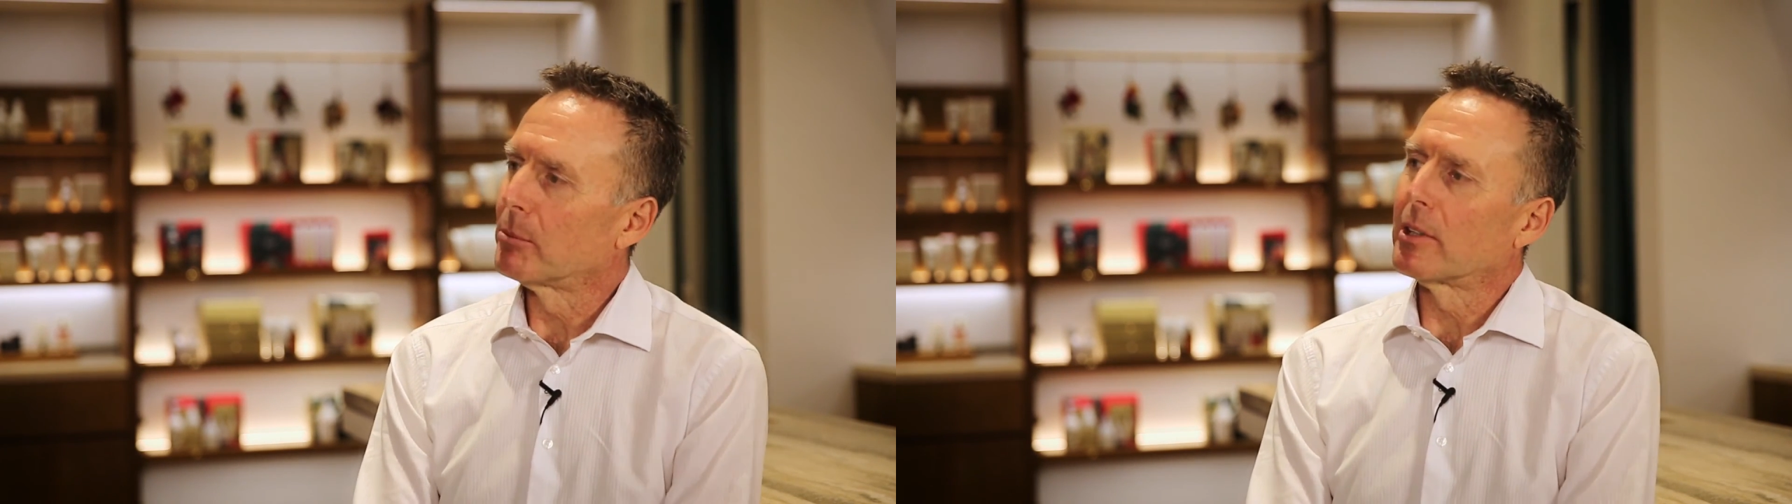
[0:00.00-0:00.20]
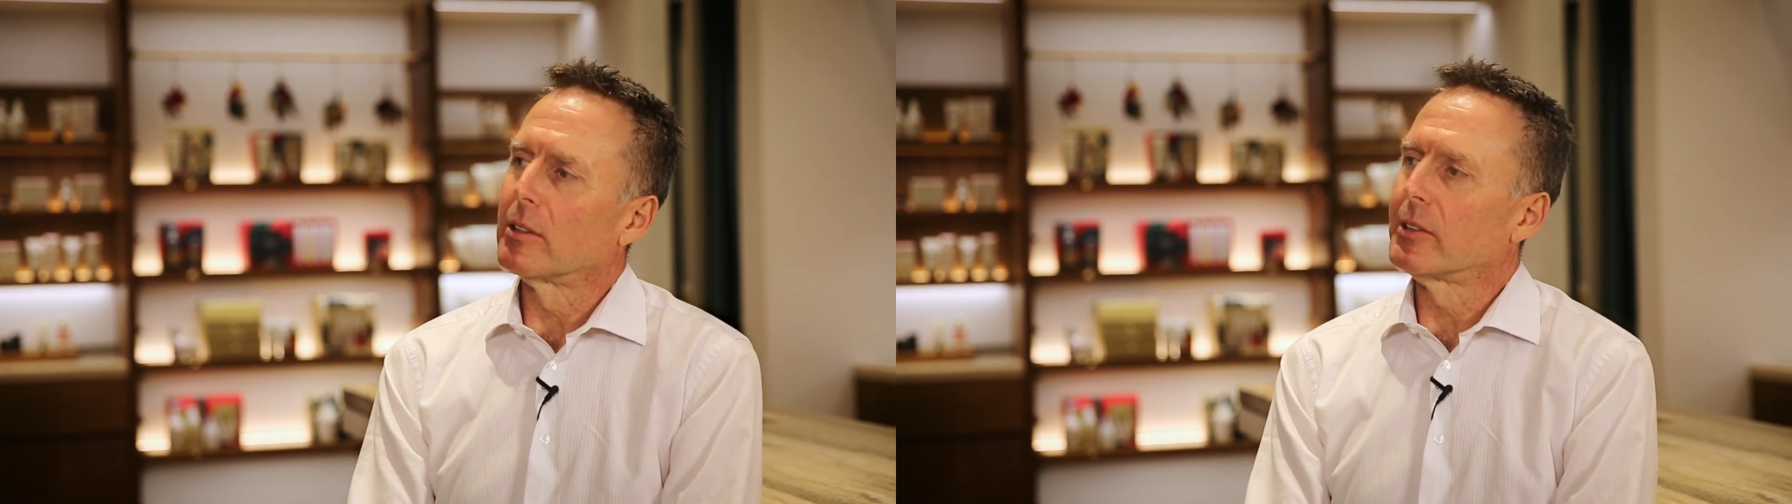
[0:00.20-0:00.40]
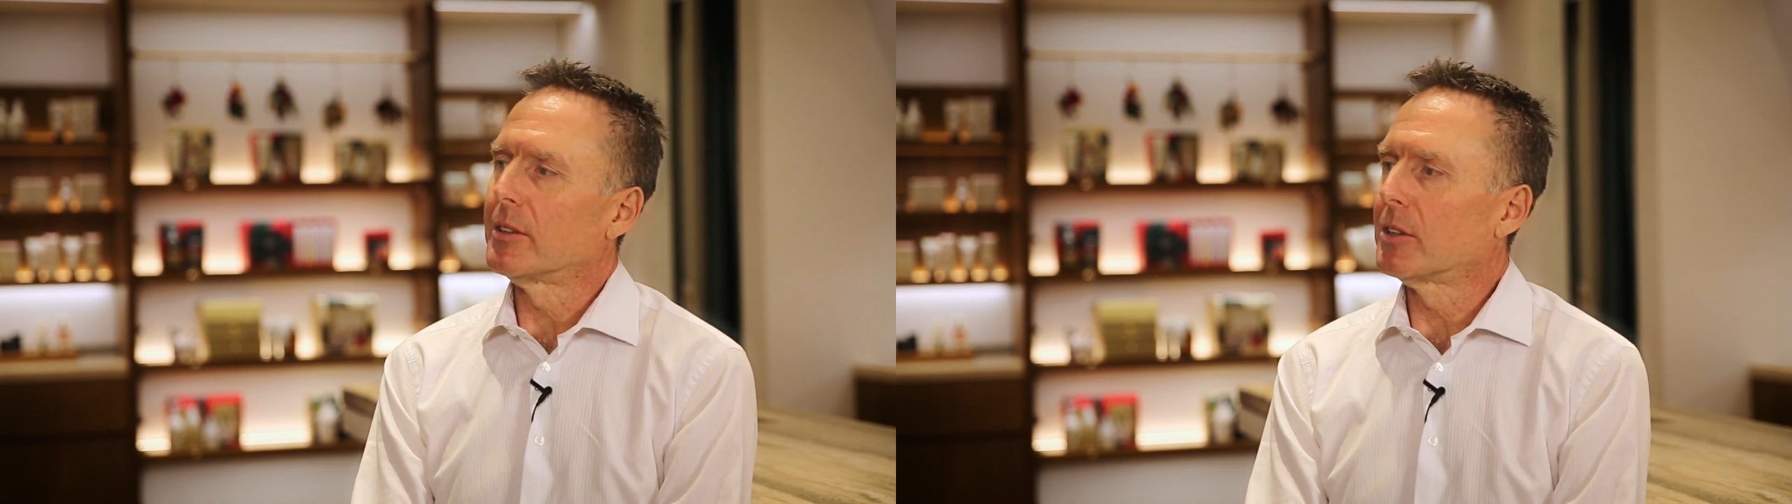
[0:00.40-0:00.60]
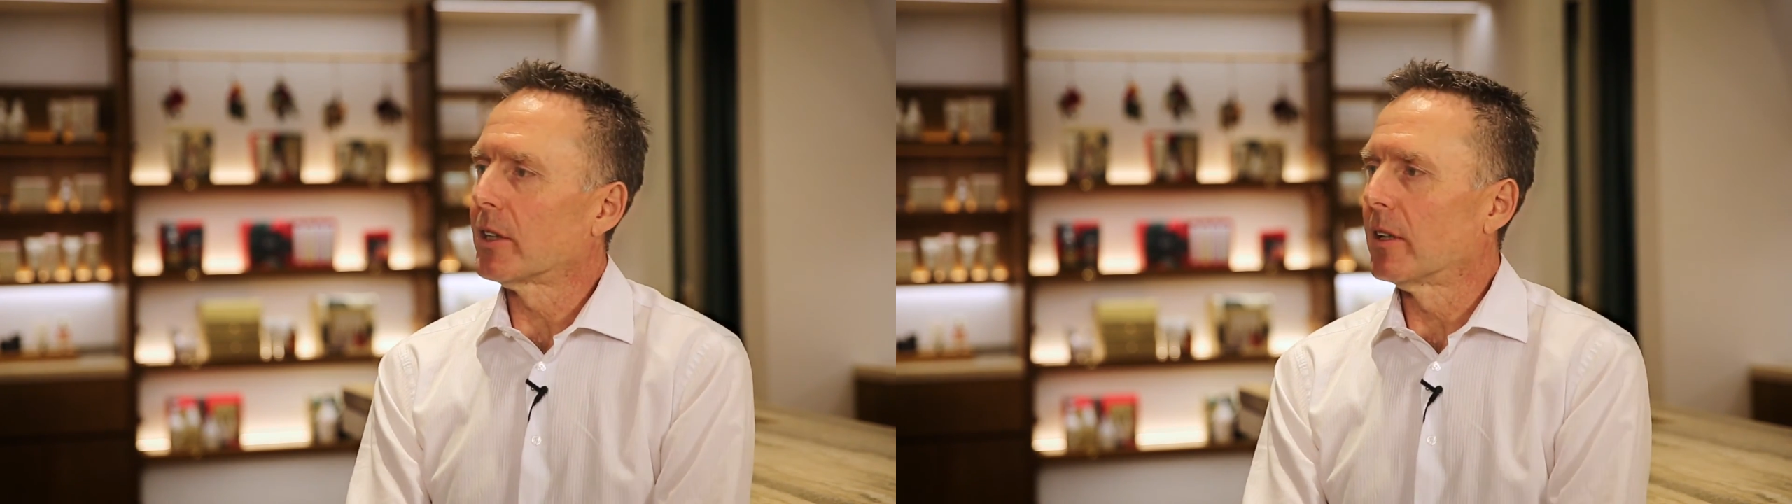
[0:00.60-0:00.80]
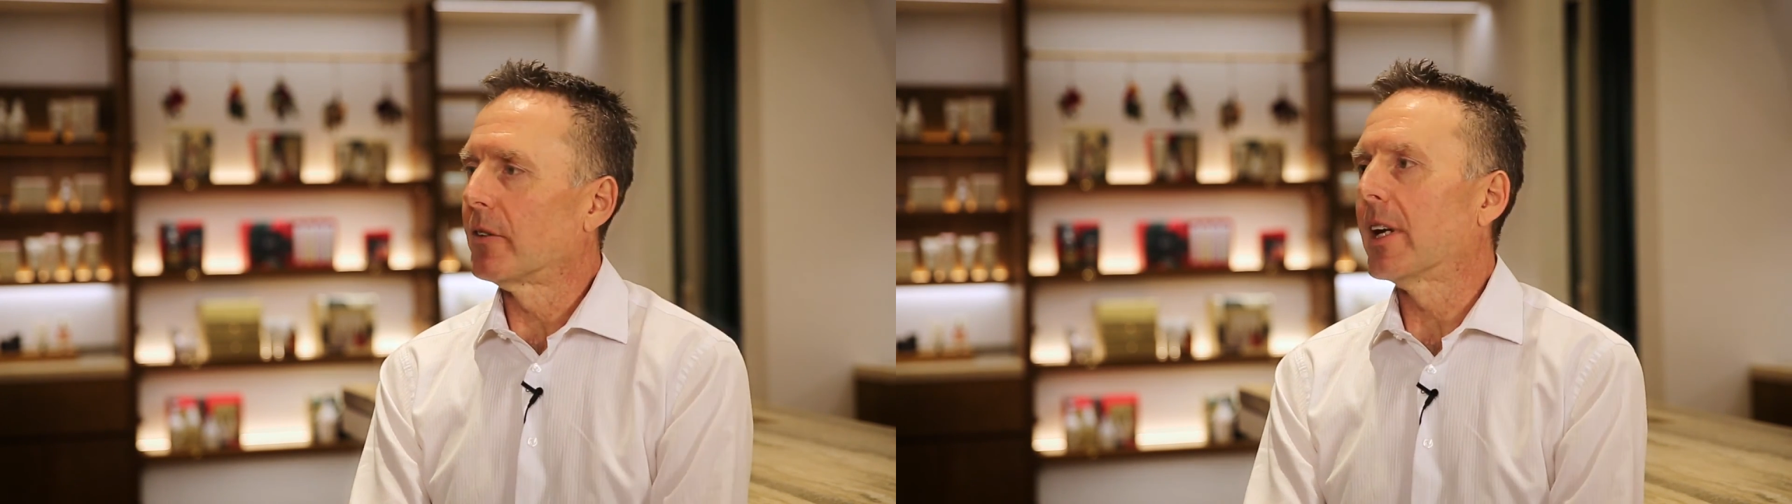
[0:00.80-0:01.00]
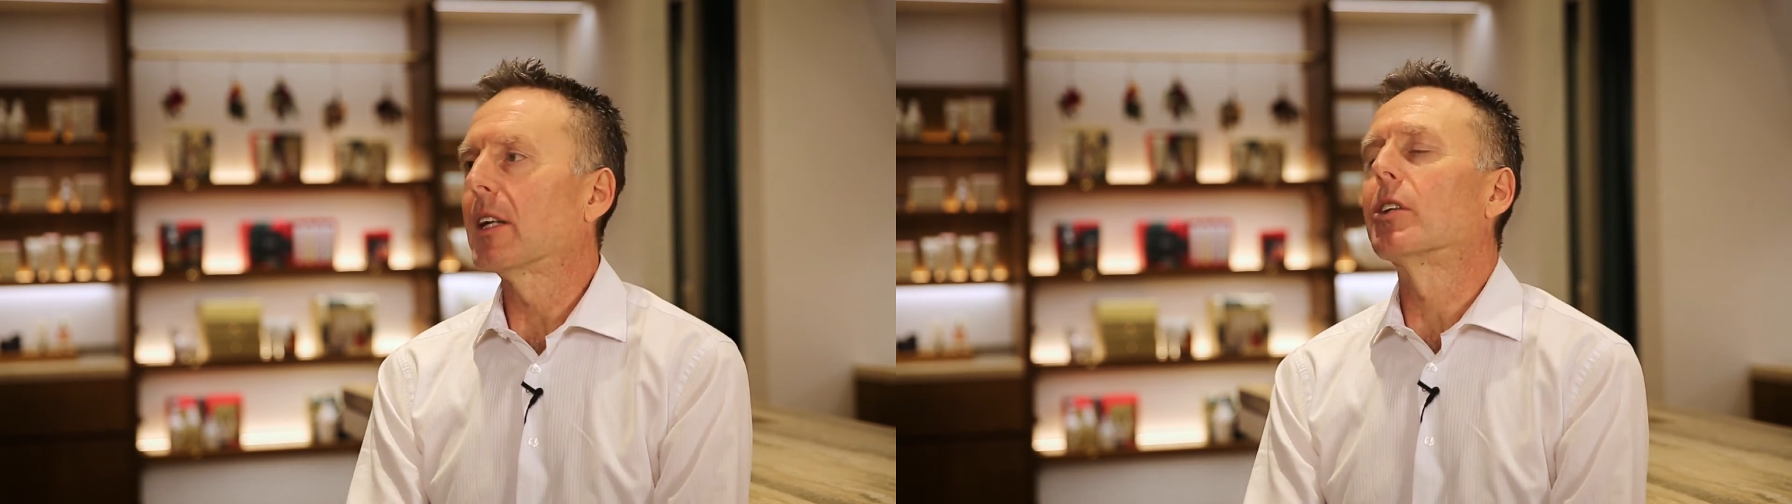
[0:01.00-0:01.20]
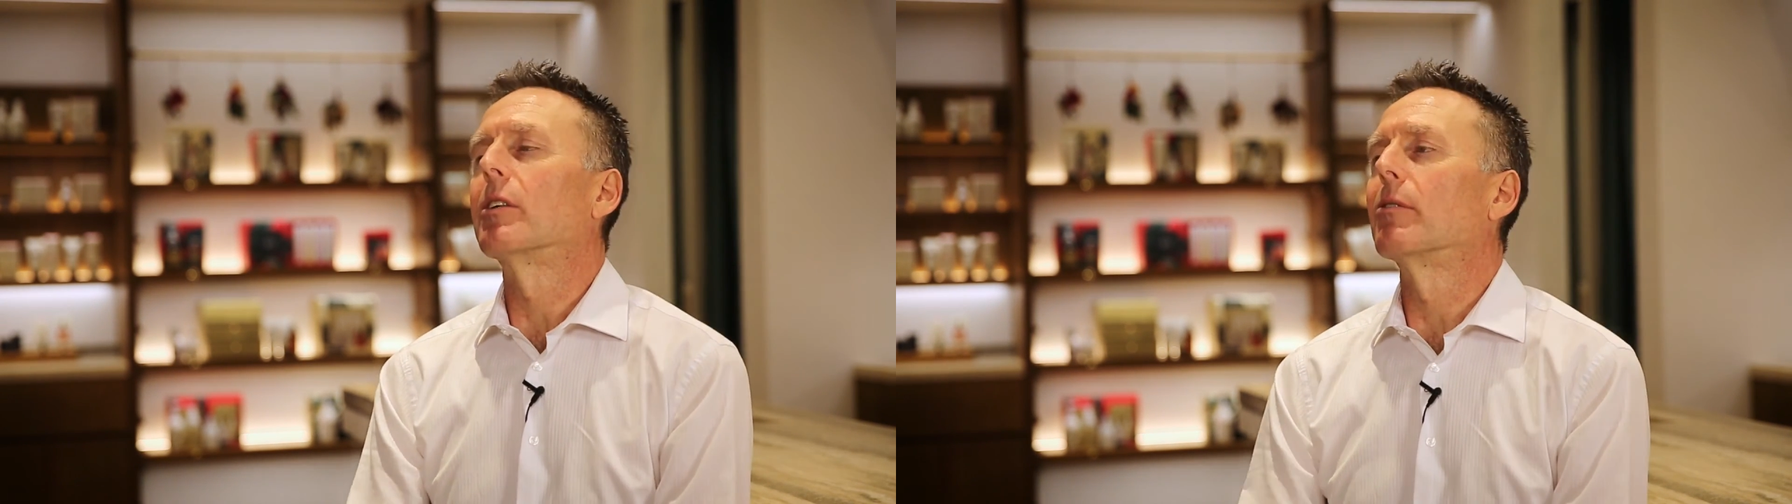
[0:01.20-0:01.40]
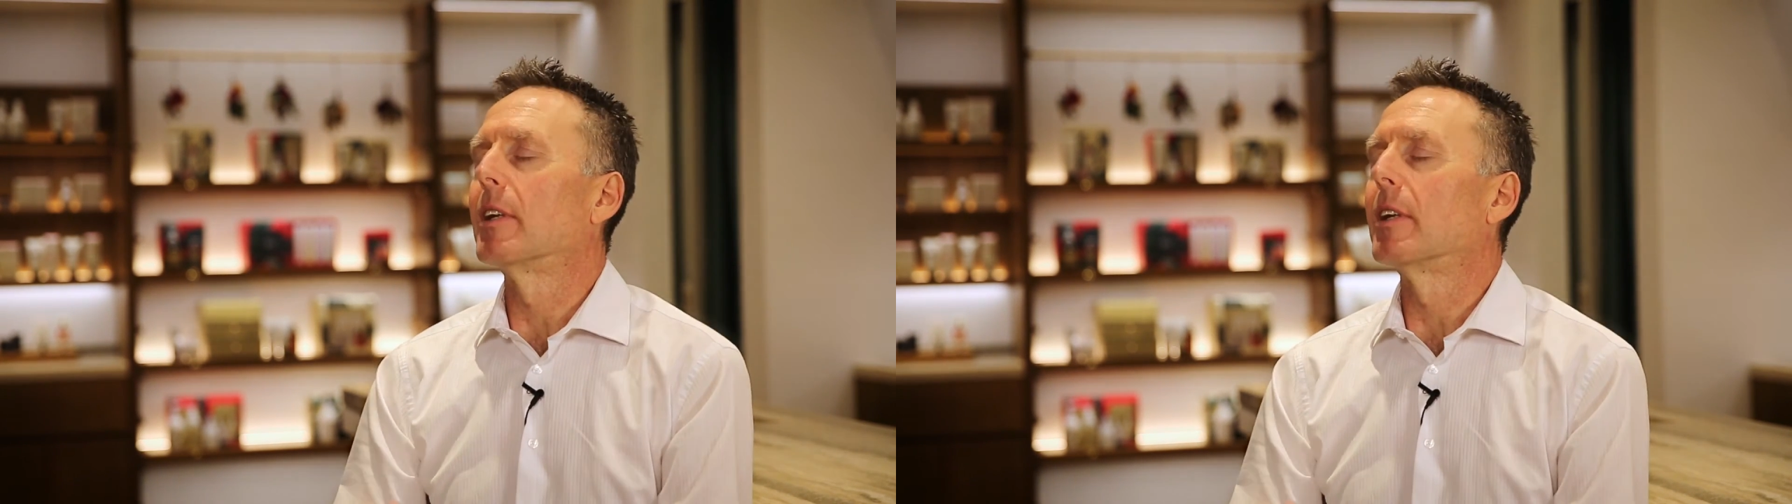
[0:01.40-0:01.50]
to process a transaction